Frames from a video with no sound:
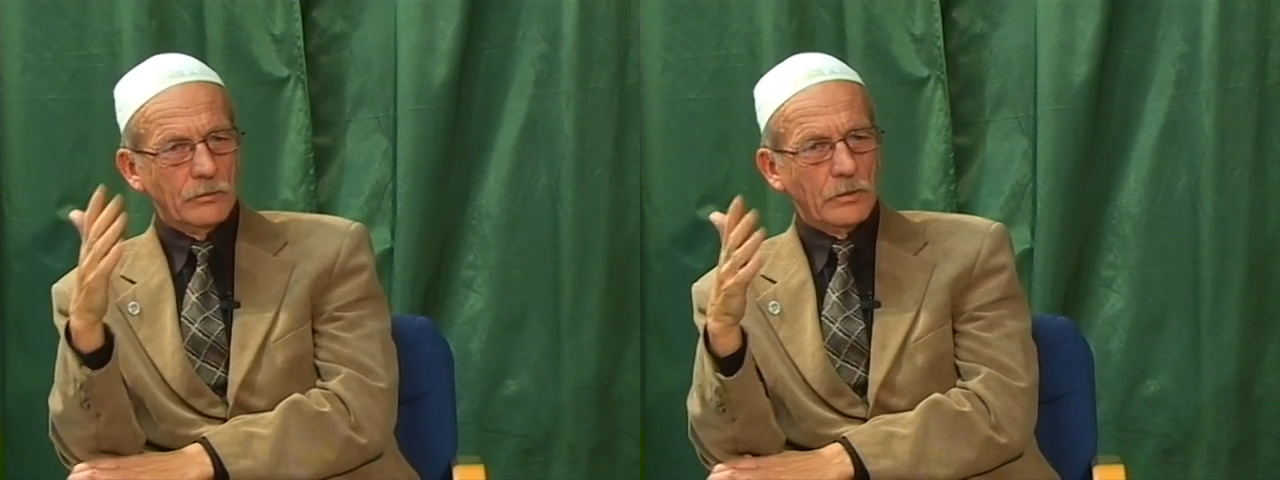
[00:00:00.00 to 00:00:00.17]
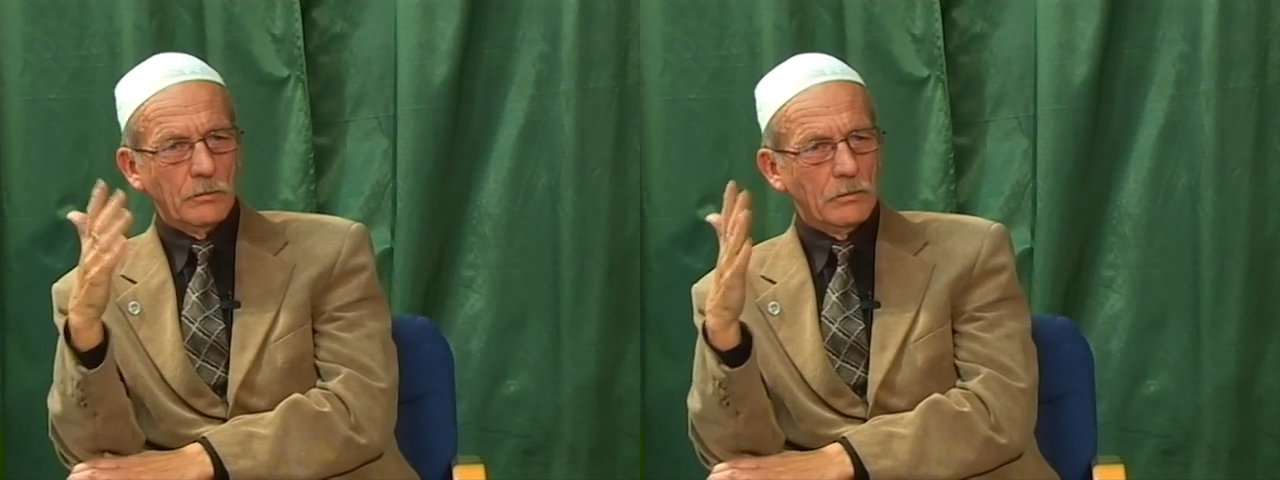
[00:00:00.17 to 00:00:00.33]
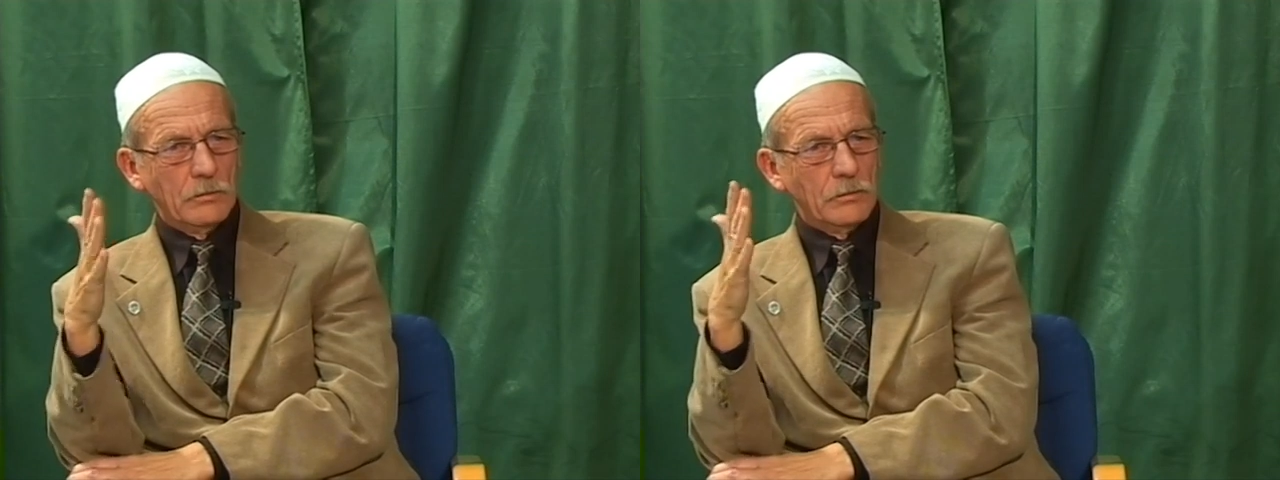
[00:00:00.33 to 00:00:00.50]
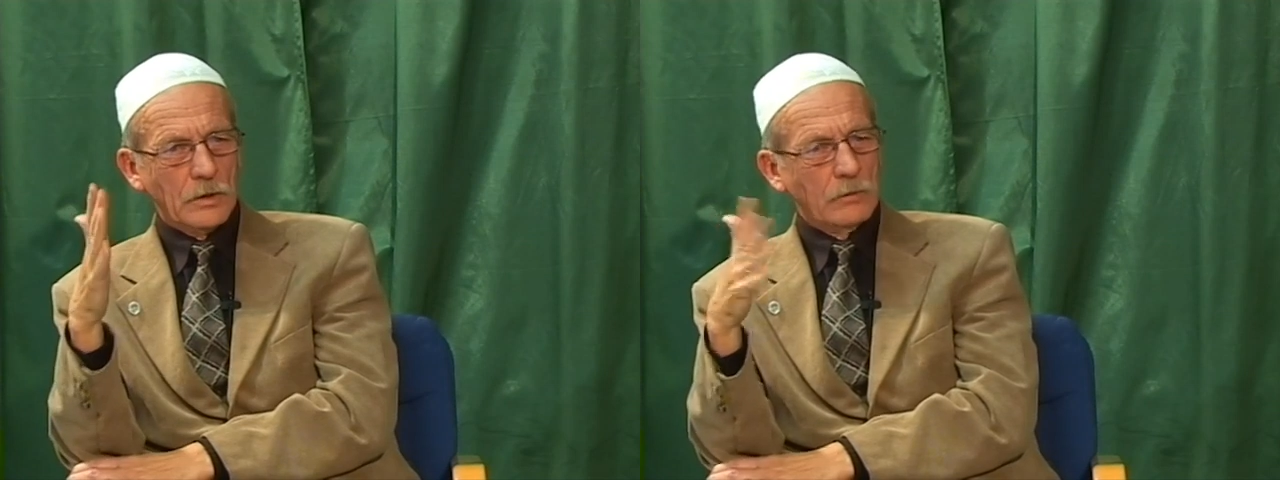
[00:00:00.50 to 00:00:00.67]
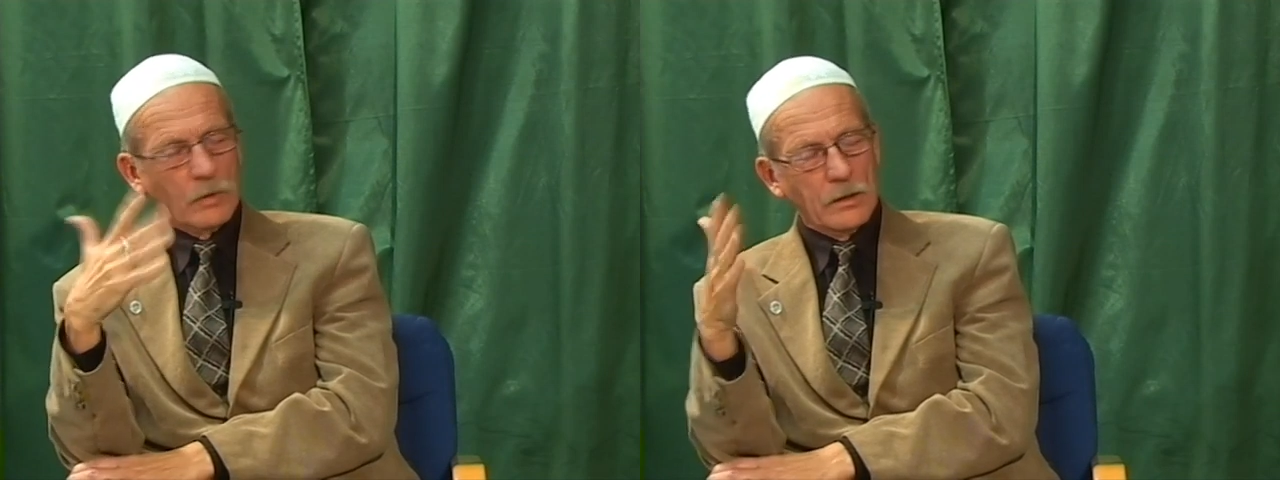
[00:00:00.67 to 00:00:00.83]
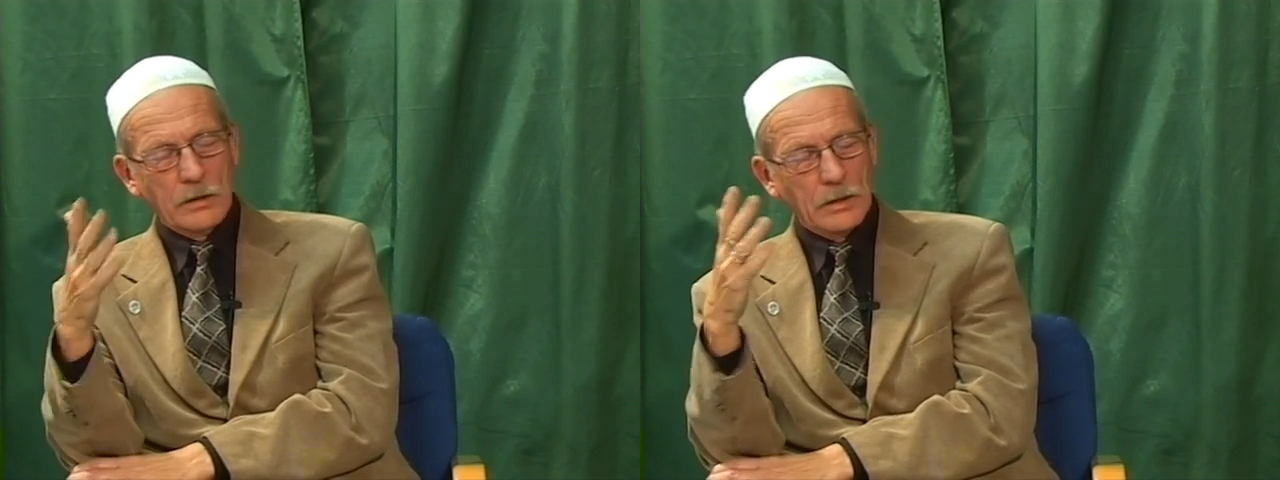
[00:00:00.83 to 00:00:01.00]
some,
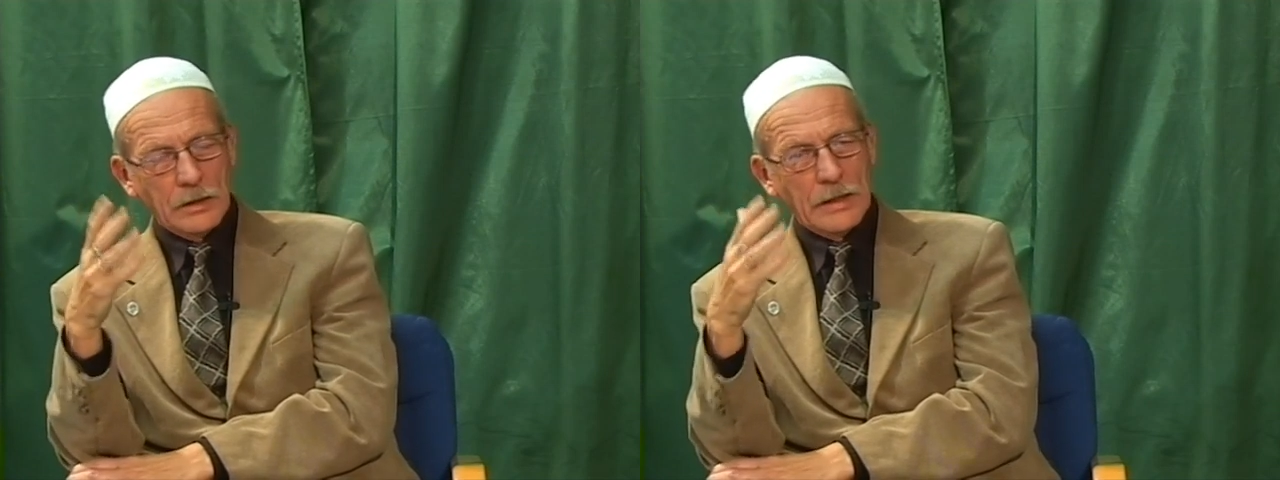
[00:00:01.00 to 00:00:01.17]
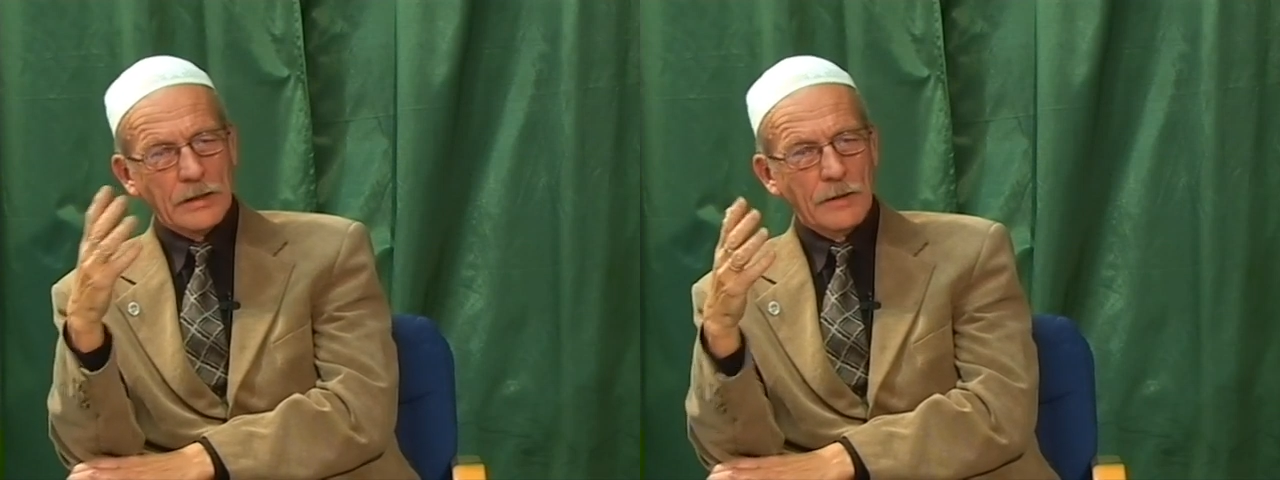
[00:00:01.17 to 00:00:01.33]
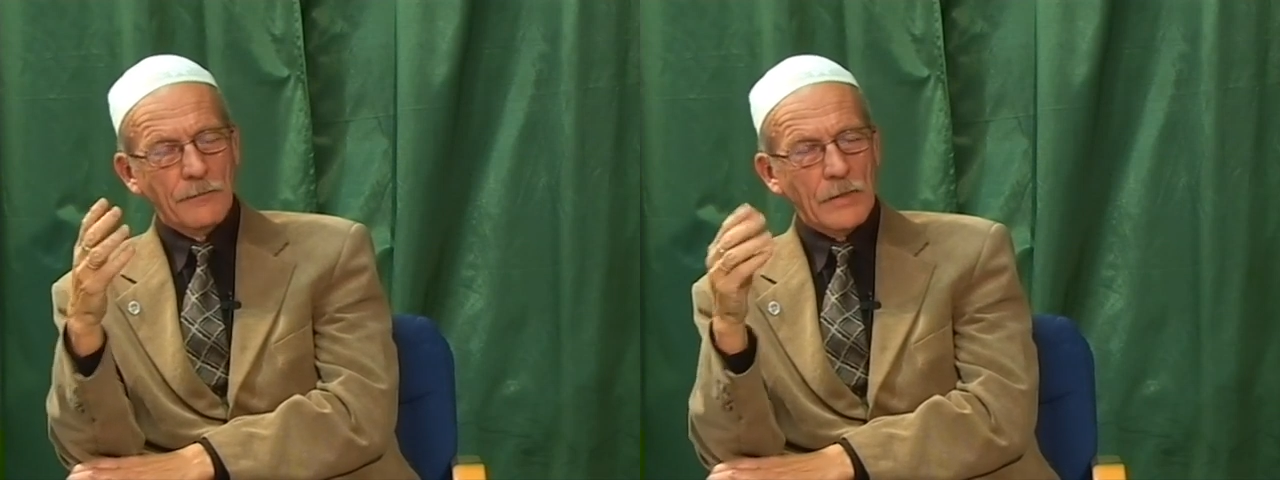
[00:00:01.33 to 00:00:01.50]
well, again,